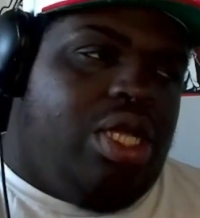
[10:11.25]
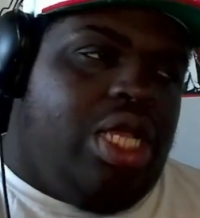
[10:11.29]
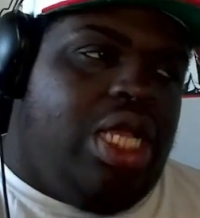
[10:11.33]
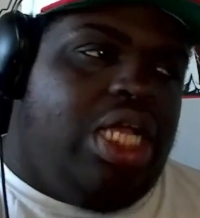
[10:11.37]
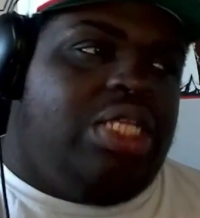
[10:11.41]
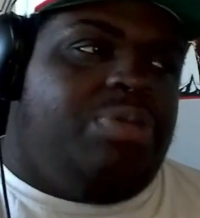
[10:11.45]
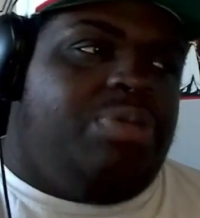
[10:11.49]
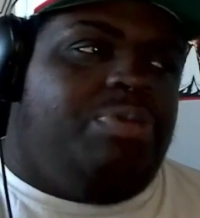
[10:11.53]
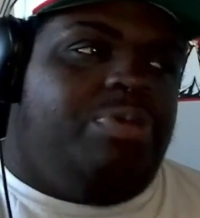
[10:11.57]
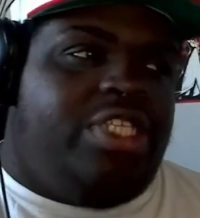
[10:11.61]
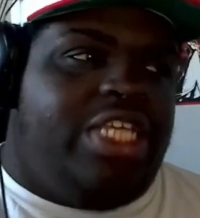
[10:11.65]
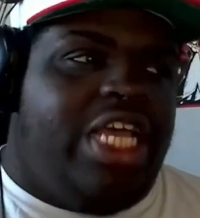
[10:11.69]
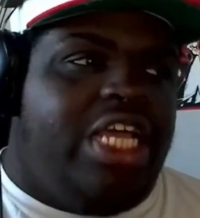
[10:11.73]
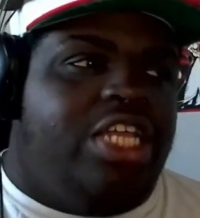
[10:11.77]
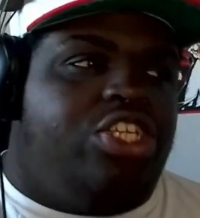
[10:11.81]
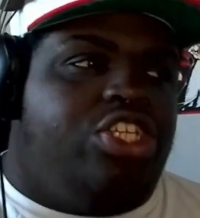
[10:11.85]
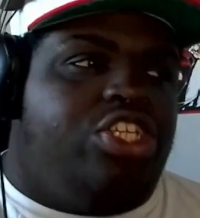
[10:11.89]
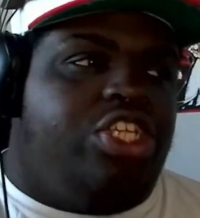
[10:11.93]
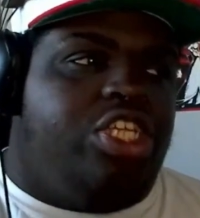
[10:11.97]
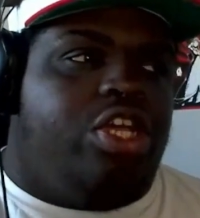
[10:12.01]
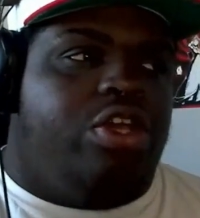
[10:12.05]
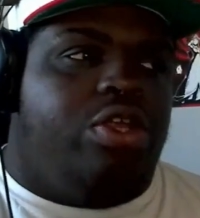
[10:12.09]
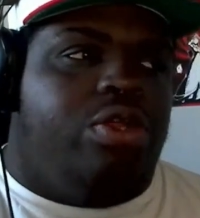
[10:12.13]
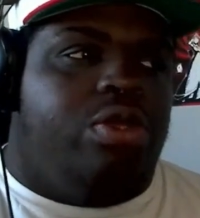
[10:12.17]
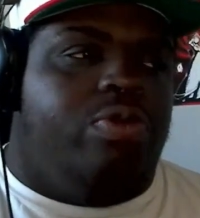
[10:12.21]
is
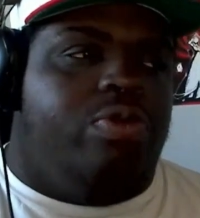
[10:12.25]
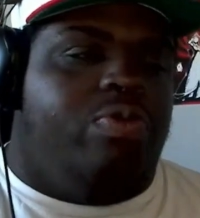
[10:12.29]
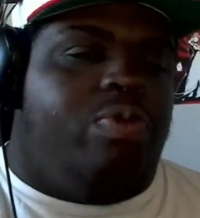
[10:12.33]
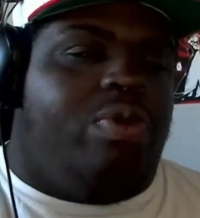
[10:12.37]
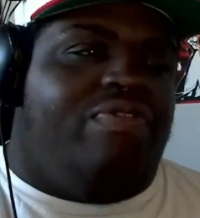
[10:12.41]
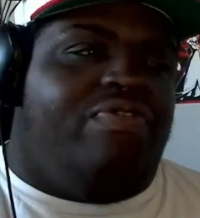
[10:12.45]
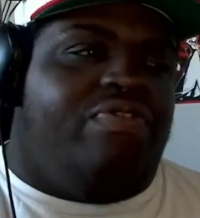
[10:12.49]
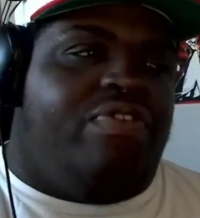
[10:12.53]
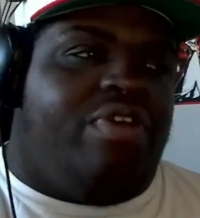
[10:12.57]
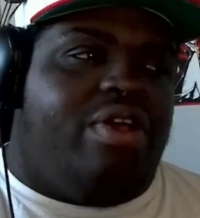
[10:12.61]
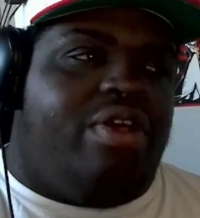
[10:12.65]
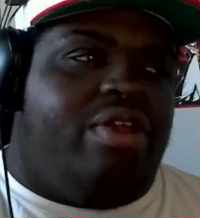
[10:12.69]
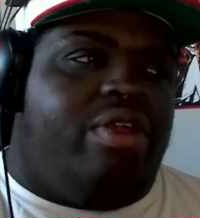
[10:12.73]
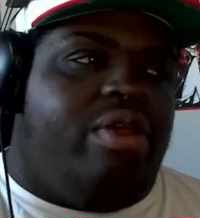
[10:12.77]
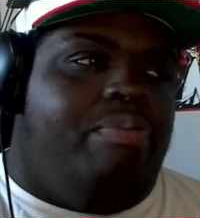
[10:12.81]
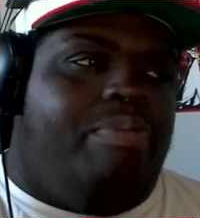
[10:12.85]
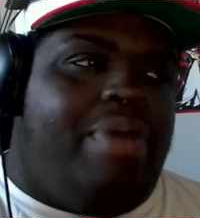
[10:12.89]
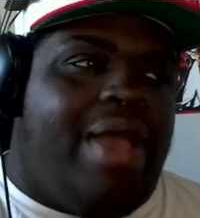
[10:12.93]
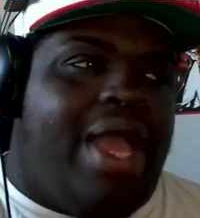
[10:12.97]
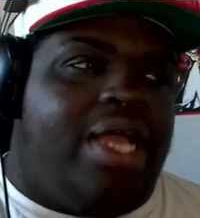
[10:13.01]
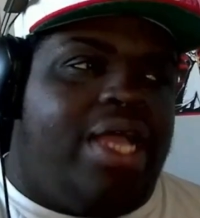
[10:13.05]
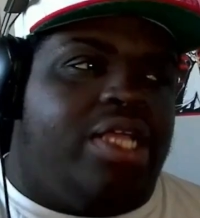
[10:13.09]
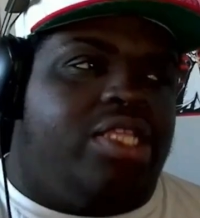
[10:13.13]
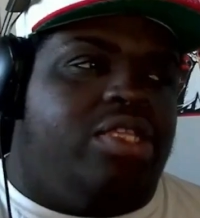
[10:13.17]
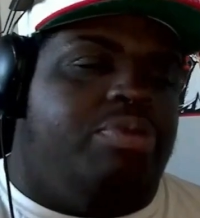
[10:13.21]
potentially going to revert her
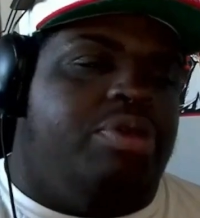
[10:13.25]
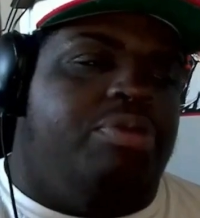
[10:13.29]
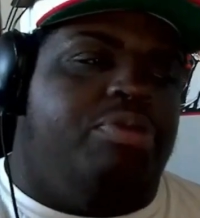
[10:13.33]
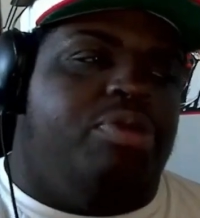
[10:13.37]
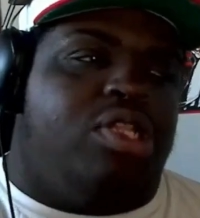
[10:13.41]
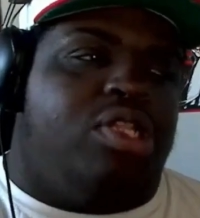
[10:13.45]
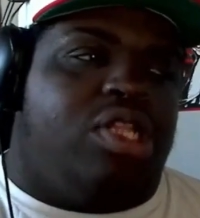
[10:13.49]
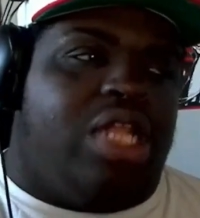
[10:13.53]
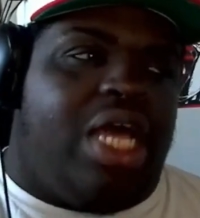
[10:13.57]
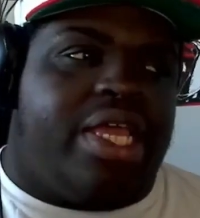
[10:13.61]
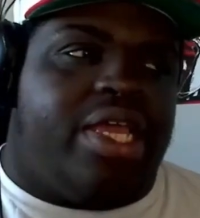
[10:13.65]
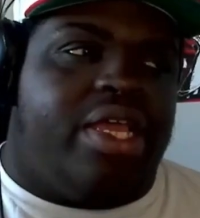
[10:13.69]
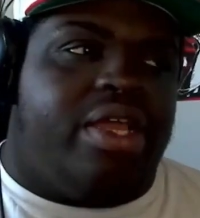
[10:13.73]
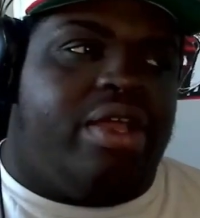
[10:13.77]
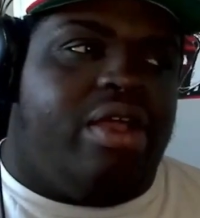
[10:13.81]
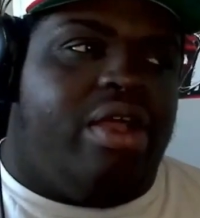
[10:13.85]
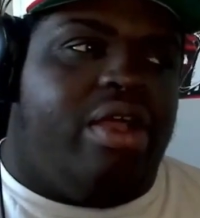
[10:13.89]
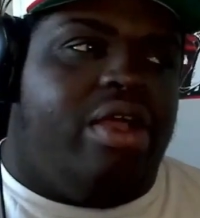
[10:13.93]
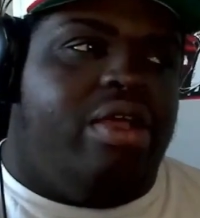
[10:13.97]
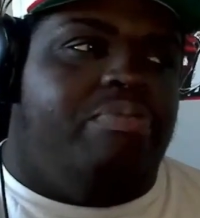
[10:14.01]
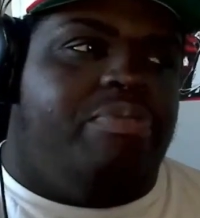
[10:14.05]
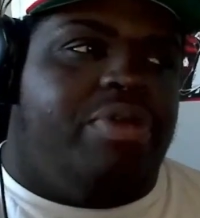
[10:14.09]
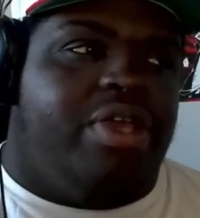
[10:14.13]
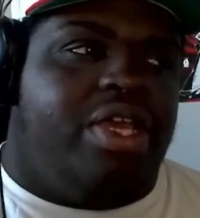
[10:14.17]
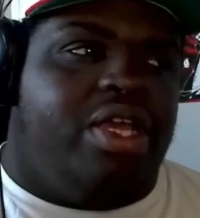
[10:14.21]
back to people liking
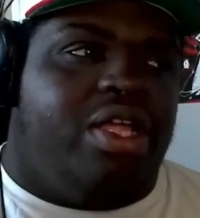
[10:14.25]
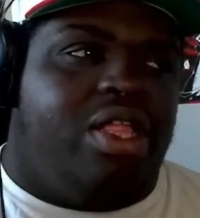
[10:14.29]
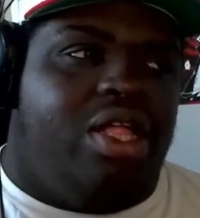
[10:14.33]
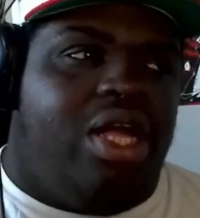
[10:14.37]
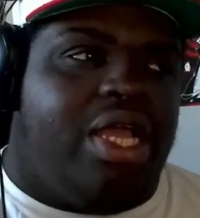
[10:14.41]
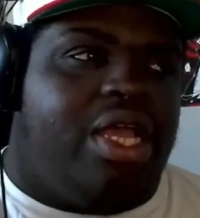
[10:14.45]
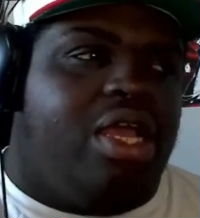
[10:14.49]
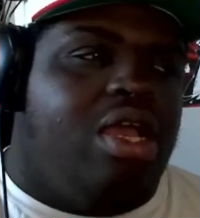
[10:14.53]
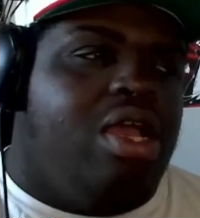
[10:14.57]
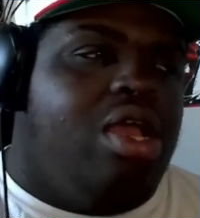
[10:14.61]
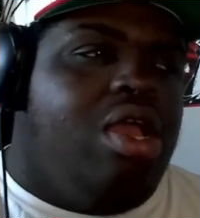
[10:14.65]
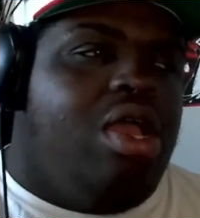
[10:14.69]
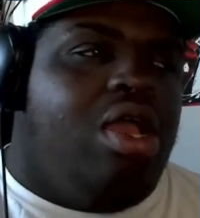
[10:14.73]
her and being like,